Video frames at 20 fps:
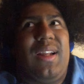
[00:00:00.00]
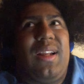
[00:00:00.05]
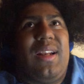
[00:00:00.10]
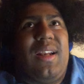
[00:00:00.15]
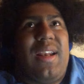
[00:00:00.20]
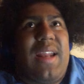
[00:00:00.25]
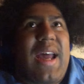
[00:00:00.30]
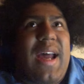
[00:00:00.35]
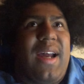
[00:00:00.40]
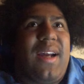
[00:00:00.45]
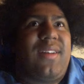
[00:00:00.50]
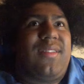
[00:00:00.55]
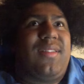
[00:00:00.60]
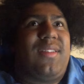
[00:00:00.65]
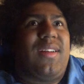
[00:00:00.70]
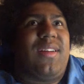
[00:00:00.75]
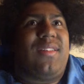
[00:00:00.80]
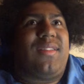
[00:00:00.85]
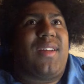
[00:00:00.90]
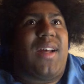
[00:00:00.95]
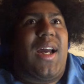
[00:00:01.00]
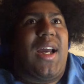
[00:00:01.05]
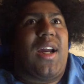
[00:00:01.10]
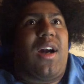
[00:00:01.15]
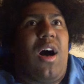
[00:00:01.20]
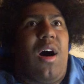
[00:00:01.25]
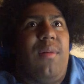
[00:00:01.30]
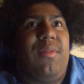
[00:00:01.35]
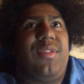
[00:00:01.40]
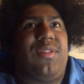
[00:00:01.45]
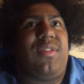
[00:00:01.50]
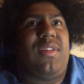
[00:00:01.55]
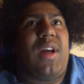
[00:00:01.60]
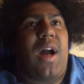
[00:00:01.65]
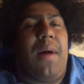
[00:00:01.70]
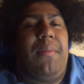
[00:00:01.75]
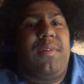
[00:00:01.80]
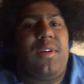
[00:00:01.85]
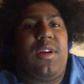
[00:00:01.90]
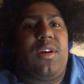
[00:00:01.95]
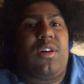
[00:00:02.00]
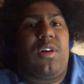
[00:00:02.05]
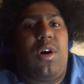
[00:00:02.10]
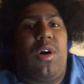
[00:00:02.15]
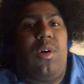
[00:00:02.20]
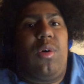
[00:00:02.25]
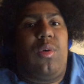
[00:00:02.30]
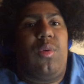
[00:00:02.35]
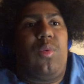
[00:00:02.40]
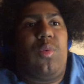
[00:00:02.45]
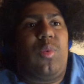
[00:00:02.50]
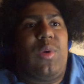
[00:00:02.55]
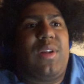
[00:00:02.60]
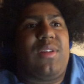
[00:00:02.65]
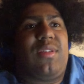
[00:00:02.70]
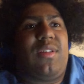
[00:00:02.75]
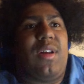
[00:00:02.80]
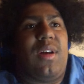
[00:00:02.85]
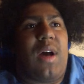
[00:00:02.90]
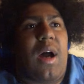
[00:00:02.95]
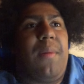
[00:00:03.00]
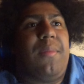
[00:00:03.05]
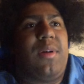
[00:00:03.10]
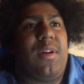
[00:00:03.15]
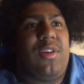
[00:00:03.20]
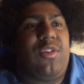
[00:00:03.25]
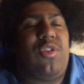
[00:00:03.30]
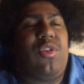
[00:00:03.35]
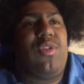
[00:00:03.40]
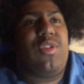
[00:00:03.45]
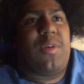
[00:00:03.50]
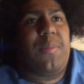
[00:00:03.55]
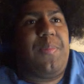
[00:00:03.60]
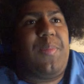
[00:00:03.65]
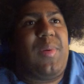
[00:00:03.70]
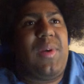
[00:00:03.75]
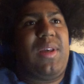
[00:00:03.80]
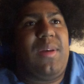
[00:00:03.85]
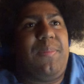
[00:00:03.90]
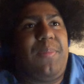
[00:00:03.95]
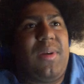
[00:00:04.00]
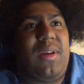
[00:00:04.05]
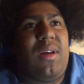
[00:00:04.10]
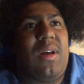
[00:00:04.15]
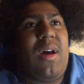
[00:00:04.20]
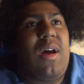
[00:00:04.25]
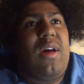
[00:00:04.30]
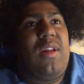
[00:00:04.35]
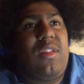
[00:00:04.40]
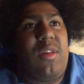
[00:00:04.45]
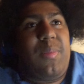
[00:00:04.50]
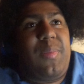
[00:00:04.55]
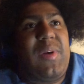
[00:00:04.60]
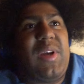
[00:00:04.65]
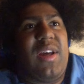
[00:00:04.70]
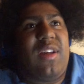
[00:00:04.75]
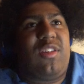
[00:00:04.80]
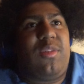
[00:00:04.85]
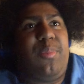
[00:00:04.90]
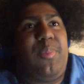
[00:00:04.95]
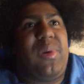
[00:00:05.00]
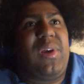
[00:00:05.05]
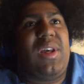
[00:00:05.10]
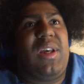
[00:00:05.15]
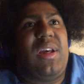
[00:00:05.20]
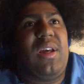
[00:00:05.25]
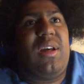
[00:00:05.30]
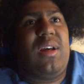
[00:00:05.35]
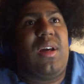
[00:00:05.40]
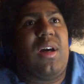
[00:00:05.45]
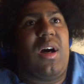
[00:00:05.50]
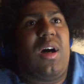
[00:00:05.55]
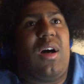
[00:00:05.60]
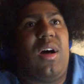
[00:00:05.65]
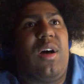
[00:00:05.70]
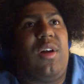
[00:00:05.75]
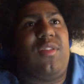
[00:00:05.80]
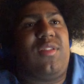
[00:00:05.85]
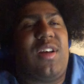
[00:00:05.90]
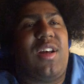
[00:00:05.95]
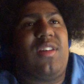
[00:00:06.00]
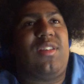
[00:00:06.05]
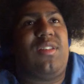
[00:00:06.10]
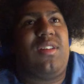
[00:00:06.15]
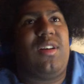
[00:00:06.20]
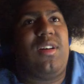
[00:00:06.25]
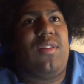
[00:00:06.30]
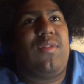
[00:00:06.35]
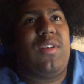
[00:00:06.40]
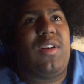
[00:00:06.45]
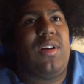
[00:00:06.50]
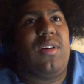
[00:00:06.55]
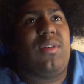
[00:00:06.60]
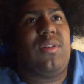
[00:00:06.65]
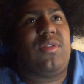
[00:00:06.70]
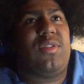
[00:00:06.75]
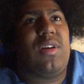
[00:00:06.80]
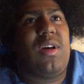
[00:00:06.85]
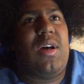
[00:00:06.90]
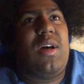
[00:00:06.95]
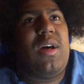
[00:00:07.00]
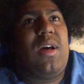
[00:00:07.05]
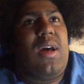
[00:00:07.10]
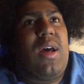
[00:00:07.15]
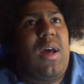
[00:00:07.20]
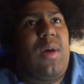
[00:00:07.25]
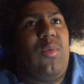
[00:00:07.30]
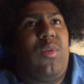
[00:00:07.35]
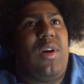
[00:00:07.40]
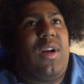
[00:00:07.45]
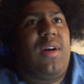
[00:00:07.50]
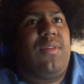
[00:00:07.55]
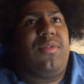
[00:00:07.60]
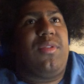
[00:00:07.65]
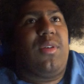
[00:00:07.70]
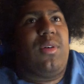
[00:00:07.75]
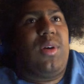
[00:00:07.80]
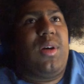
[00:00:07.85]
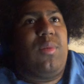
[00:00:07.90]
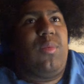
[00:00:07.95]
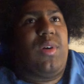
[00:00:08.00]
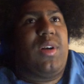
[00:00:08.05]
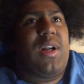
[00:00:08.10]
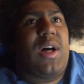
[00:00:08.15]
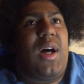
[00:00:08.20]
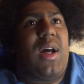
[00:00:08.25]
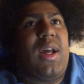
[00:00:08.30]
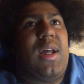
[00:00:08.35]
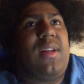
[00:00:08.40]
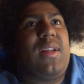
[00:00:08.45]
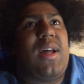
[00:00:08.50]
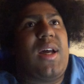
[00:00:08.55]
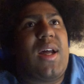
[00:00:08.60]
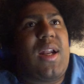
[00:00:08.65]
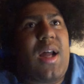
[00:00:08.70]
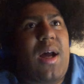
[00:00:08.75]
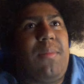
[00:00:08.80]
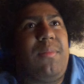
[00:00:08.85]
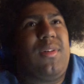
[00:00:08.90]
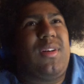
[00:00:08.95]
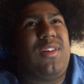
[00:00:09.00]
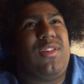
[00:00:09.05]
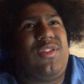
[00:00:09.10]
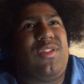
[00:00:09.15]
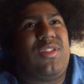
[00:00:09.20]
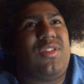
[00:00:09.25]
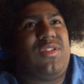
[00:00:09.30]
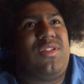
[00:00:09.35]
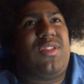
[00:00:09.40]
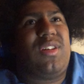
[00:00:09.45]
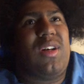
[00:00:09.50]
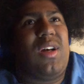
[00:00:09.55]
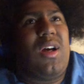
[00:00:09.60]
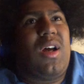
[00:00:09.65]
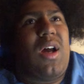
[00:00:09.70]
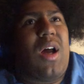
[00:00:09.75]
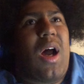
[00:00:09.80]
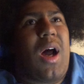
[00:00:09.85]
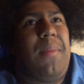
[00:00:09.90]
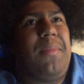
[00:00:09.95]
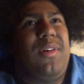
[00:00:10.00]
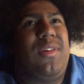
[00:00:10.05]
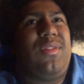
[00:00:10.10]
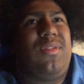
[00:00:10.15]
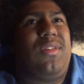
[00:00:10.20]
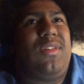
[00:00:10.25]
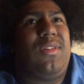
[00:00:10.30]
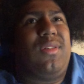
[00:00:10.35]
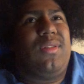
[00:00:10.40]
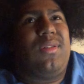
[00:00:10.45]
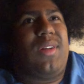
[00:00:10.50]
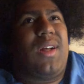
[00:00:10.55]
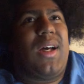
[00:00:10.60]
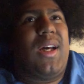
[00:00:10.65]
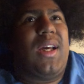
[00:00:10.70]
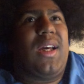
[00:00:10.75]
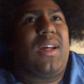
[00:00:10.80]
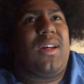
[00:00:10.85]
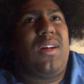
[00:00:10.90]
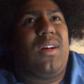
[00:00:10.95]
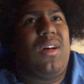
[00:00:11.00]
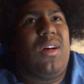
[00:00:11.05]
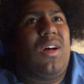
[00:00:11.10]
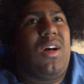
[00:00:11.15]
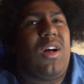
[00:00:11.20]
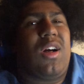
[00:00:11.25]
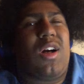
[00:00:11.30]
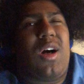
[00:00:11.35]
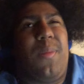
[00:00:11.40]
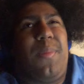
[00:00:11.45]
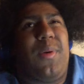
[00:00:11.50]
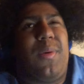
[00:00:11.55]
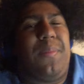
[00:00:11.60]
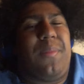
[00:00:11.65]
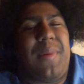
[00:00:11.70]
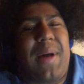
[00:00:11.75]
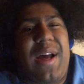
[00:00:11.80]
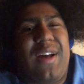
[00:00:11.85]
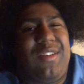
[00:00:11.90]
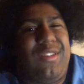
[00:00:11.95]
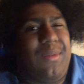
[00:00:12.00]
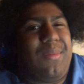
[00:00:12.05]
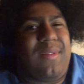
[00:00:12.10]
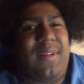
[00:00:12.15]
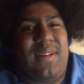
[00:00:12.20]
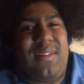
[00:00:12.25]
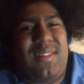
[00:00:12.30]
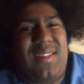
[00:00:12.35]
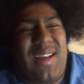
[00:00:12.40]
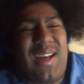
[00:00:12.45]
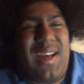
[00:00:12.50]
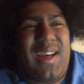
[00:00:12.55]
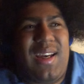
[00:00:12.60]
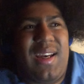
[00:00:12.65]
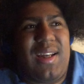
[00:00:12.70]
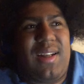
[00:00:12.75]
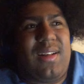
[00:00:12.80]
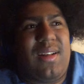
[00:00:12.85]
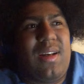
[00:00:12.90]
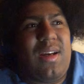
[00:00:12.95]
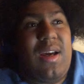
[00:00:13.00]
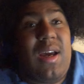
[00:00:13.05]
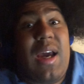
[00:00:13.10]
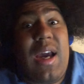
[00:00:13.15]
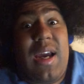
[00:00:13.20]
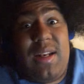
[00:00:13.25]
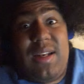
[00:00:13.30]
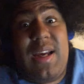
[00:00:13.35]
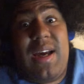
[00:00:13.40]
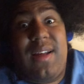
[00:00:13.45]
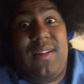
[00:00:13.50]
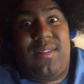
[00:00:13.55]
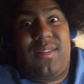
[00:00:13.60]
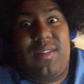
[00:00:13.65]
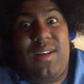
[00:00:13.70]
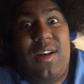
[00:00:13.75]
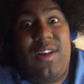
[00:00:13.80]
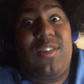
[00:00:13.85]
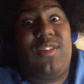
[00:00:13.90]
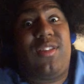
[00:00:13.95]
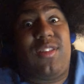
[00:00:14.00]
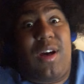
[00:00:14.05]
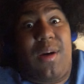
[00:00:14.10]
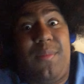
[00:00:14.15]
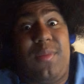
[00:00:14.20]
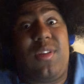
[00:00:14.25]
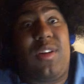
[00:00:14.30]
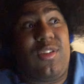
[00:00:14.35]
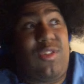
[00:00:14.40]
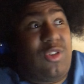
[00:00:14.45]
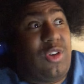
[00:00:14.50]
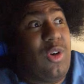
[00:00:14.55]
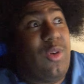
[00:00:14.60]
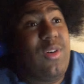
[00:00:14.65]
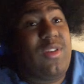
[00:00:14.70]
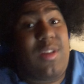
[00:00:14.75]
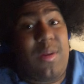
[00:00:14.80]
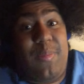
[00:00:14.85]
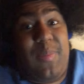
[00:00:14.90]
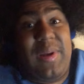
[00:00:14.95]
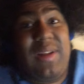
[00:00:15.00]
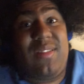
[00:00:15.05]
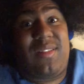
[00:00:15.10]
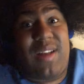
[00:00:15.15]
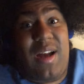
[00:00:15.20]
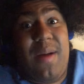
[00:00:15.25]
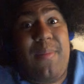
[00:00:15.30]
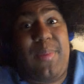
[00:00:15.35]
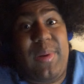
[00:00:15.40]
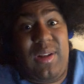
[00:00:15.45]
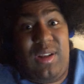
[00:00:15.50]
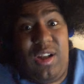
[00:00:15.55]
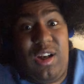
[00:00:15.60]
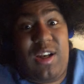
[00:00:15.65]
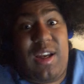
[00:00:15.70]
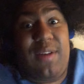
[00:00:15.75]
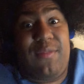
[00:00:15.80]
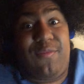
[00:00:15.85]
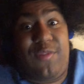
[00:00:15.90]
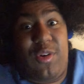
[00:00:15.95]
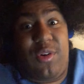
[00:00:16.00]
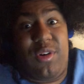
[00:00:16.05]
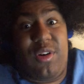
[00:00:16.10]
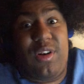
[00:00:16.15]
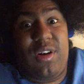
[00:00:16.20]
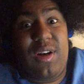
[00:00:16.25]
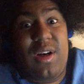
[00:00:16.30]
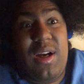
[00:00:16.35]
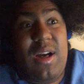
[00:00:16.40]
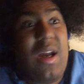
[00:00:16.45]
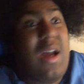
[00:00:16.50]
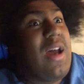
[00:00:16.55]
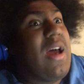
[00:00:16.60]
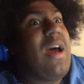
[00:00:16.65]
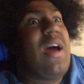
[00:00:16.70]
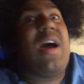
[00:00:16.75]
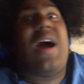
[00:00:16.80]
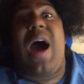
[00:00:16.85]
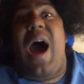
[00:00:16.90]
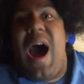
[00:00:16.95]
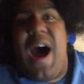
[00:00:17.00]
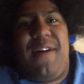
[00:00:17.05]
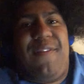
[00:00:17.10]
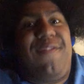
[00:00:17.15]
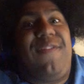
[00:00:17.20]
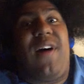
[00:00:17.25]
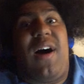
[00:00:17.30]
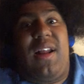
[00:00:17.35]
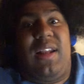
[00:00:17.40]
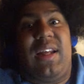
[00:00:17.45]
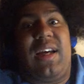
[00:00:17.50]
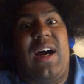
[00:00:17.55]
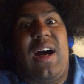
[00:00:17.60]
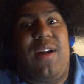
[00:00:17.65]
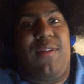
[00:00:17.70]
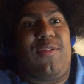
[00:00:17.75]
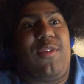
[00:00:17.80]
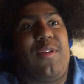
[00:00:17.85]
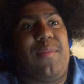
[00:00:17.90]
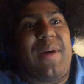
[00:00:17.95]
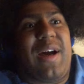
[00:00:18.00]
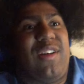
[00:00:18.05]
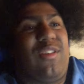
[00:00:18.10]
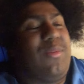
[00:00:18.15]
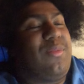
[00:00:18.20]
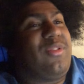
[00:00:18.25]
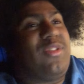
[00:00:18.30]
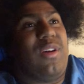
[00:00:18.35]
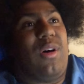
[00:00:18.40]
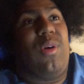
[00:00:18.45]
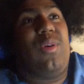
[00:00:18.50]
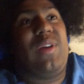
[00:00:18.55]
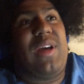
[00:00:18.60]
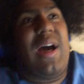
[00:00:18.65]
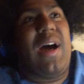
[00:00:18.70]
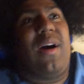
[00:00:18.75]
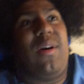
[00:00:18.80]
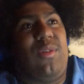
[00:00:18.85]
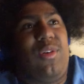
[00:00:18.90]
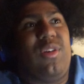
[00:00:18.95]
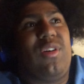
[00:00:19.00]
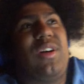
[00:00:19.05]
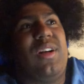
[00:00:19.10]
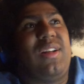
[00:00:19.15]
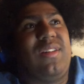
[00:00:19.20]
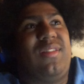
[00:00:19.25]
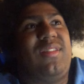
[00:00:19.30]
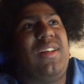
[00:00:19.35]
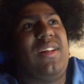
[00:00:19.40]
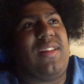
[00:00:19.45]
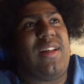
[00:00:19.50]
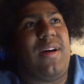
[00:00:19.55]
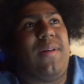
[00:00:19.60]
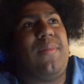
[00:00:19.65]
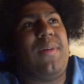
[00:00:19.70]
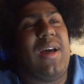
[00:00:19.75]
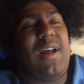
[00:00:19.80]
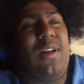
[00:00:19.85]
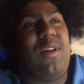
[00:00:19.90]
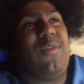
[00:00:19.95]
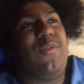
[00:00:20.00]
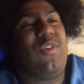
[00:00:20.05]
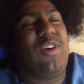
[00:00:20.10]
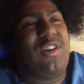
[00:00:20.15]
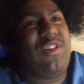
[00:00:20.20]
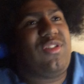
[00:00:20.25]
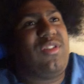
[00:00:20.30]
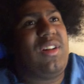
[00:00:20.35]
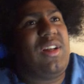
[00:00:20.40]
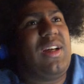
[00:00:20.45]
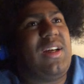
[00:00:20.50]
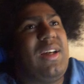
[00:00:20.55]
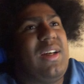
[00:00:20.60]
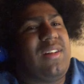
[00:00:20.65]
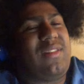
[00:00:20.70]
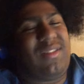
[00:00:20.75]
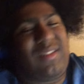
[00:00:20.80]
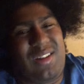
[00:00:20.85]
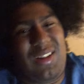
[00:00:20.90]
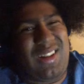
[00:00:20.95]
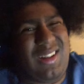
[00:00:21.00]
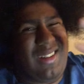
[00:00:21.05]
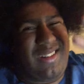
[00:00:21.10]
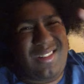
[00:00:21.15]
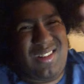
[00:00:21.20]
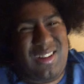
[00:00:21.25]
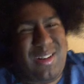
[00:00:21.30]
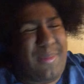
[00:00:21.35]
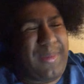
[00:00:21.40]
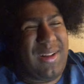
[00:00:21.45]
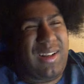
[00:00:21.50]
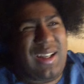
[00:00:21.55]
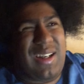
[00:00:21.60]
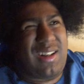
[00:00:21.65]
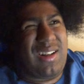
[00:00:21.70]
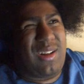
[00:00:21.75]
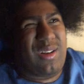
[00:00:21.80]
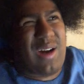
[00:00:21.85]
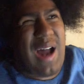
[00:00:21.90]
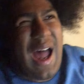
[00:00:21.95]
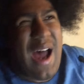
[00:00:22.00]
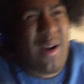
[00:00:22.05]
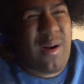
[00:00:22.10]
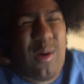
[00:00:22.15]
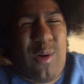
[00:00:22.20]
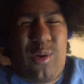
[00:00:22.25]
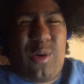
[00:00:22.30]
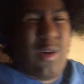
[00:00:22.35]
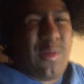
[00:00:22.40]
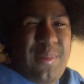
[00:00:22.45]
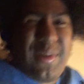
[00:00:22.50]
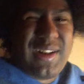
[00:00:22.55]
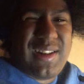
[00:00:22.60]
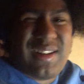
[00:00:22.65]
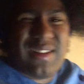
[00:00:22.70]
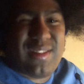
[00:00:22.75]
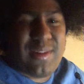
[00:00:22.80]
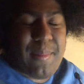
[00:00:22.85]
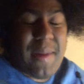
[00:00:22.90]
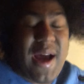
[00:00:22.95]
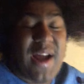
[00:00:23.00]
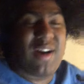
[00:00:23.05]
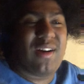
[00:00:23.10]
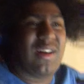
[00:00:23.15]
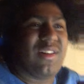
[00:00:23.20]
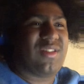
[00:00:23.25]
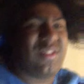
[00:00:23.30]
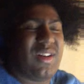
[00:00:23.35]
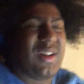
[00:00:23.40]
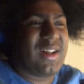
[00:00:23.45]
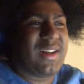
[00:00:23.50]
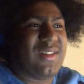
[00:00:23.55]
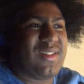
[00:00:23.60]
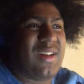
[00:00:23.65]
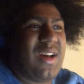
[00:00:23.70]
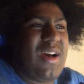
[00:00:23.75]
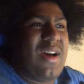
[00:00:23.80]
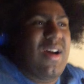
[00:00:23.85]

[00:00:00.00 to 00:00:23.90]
next is like obviously I'm gonna go with the I'm gonna do the PP the PSP uh, testing videos and whatever and whatnot. And then I'm gonna just I'm gonna do like a couple mashups, like ten. And yes, some the two of the beats I've been looking for. I finally got it for the mashup, so yeah, you're gonna see them. And originally, it's it's gonna be like a little out of order, but it doesn't matter as long as